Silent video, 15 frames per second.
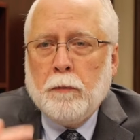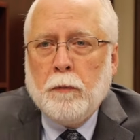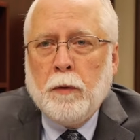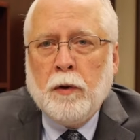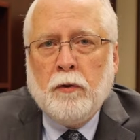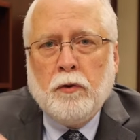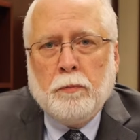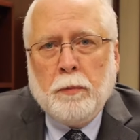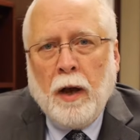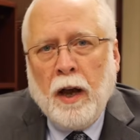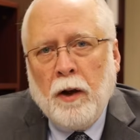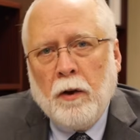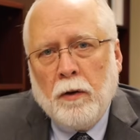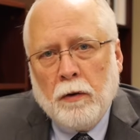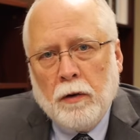
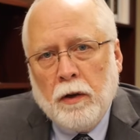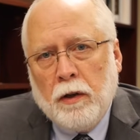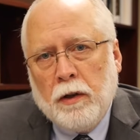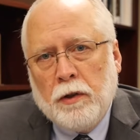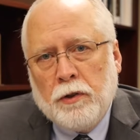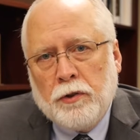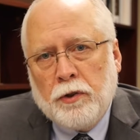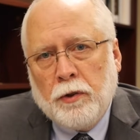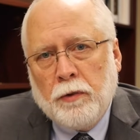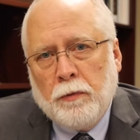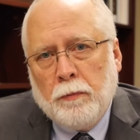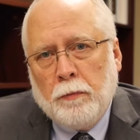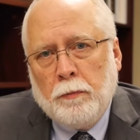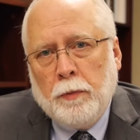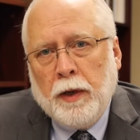inspire
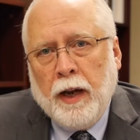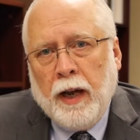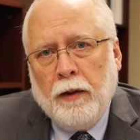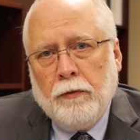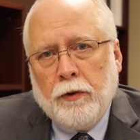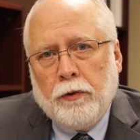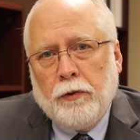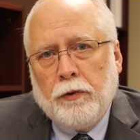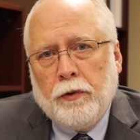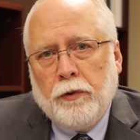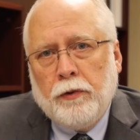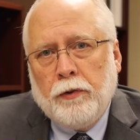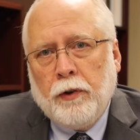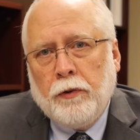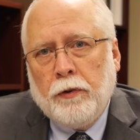certain behaviors,
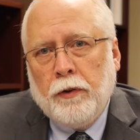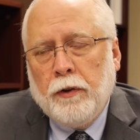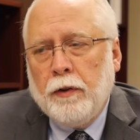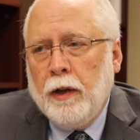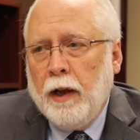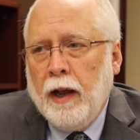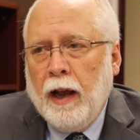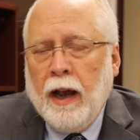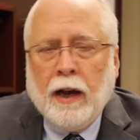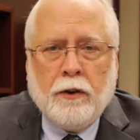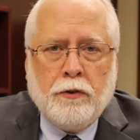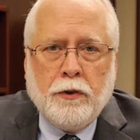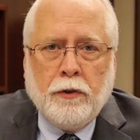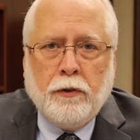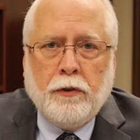certain
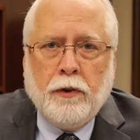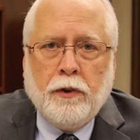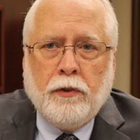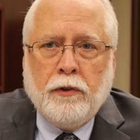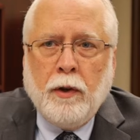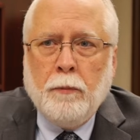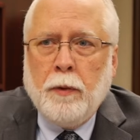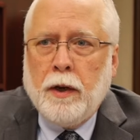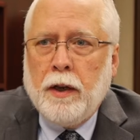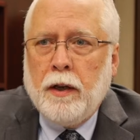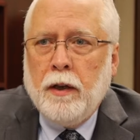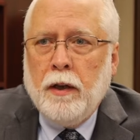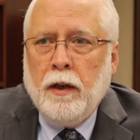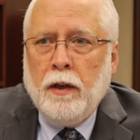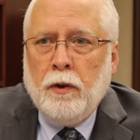actions. It's somebody
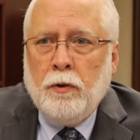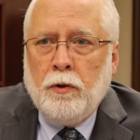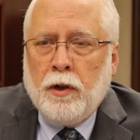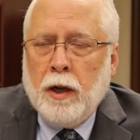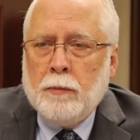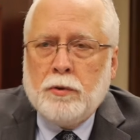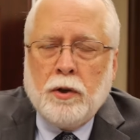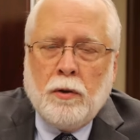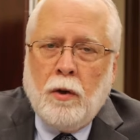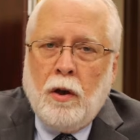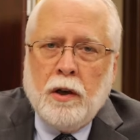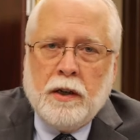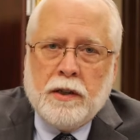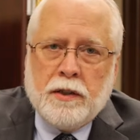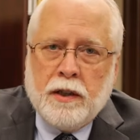who comes
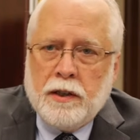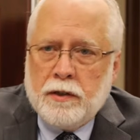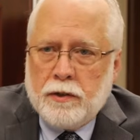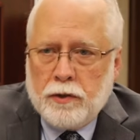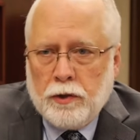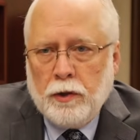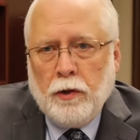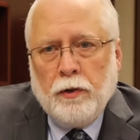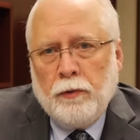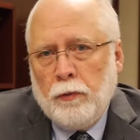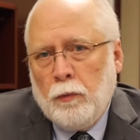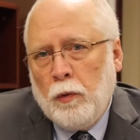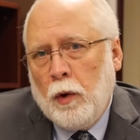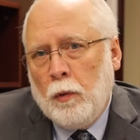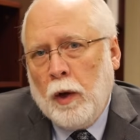along and says,
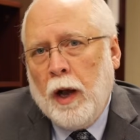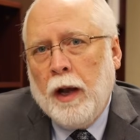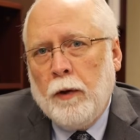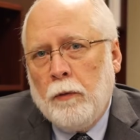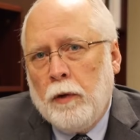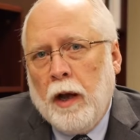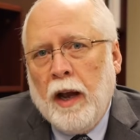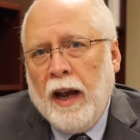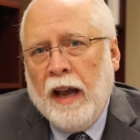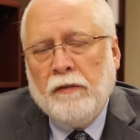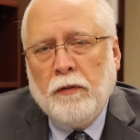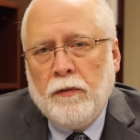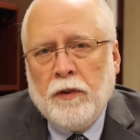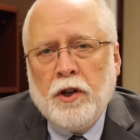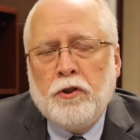I have
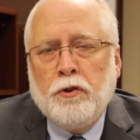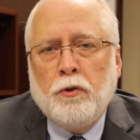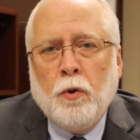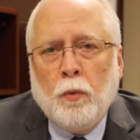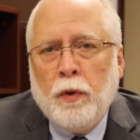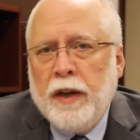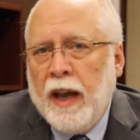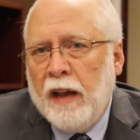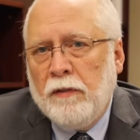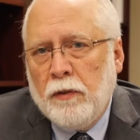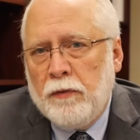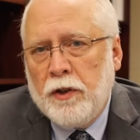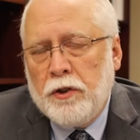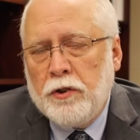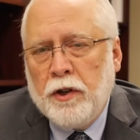a vision, or we have a
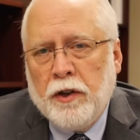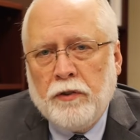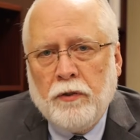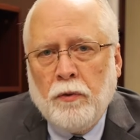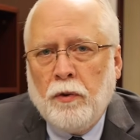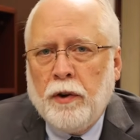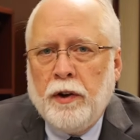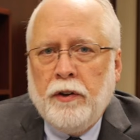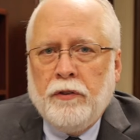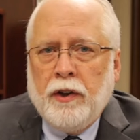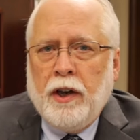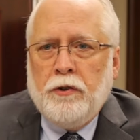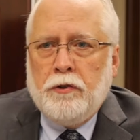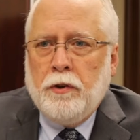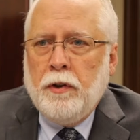vision as an
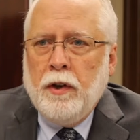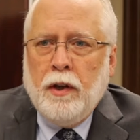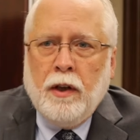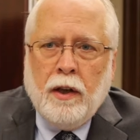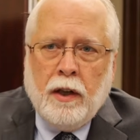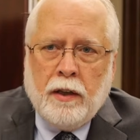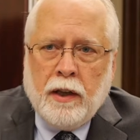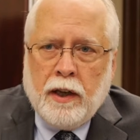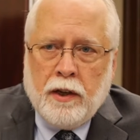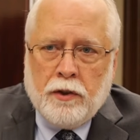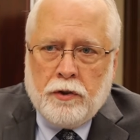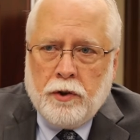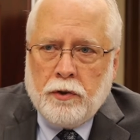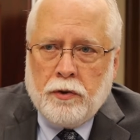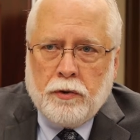organization that is
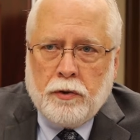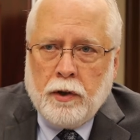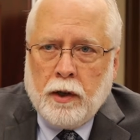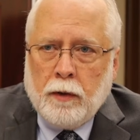just,